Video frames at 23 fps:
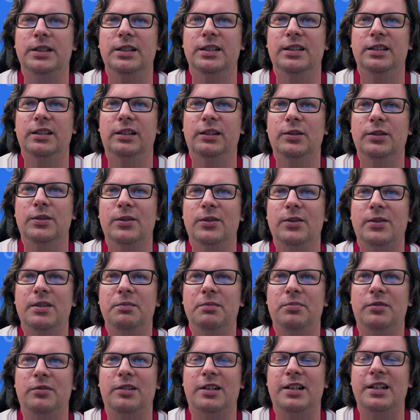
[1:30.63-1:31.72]
not so
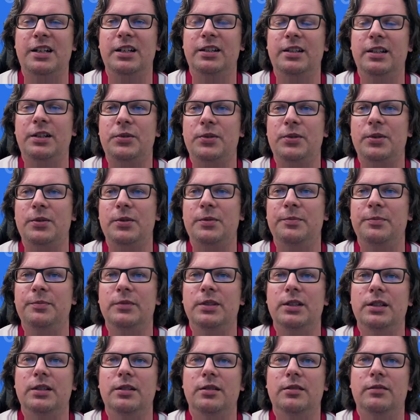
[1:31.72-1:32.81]
simple architecture
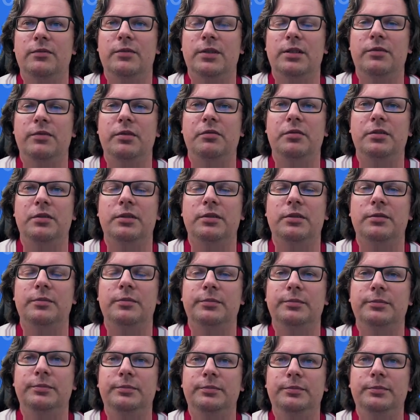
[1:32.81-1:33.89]
where we will
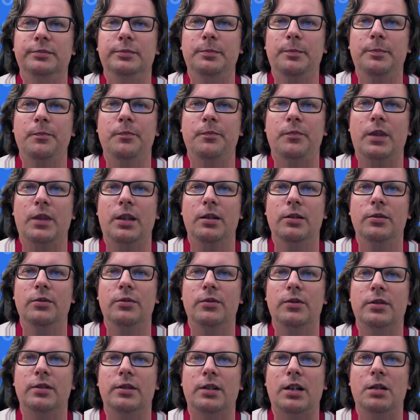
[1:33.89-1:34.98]
use
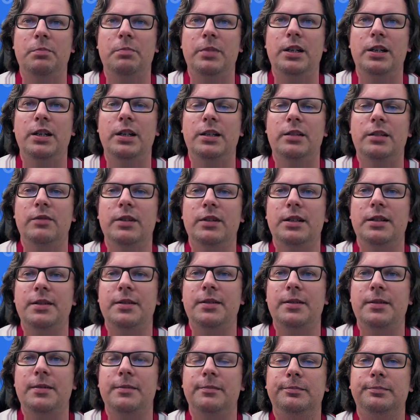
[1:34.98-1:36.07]
the API
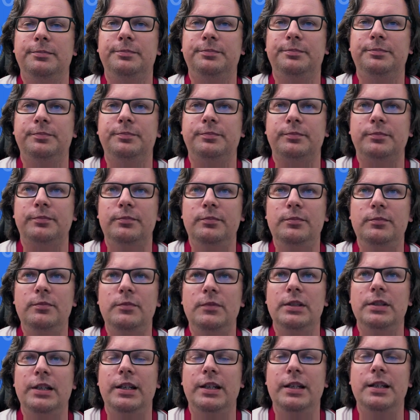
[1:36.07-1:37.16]
gateways
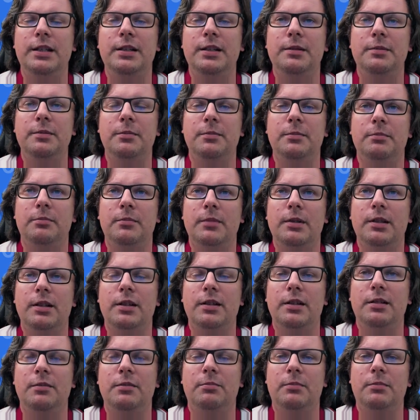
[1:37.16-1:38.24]
in
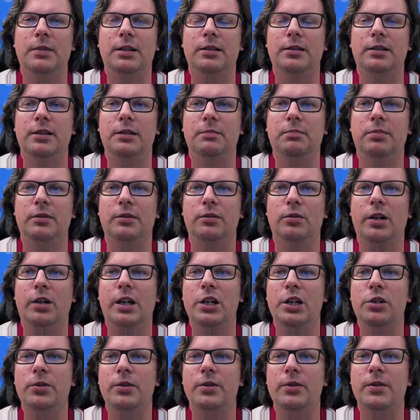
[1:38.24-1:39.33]
multiple
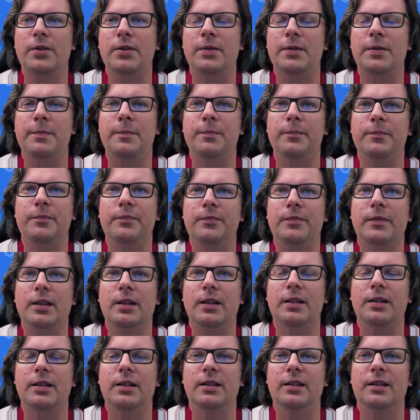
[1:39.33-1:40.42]
locations,
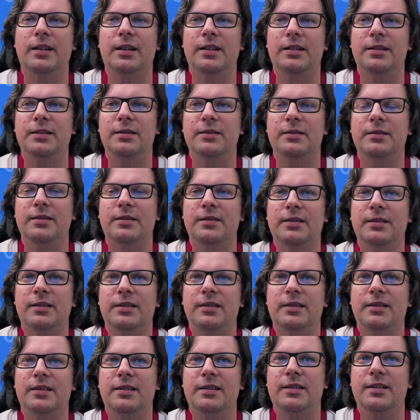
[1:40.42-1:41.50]
and
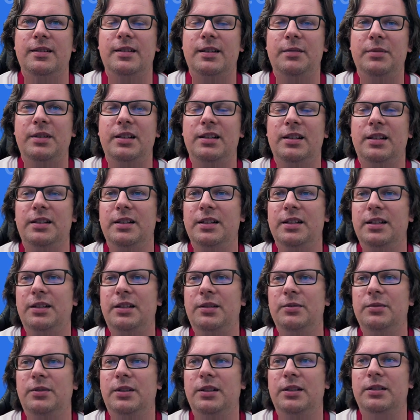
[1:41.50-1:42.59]
something like that you
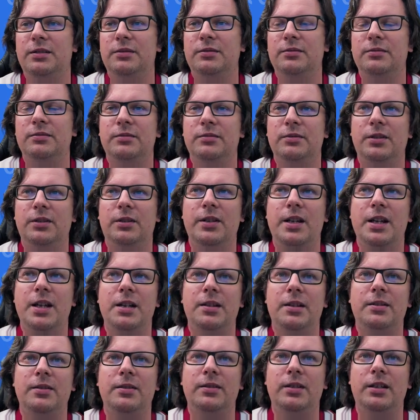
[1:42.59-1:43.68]
can
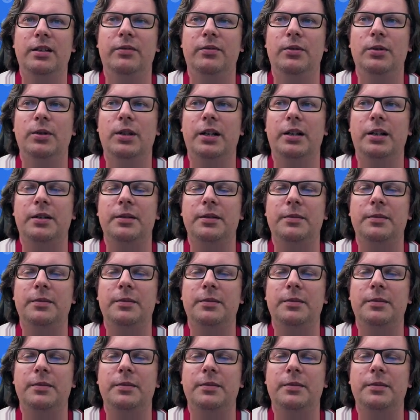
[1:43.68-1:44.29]
create if you like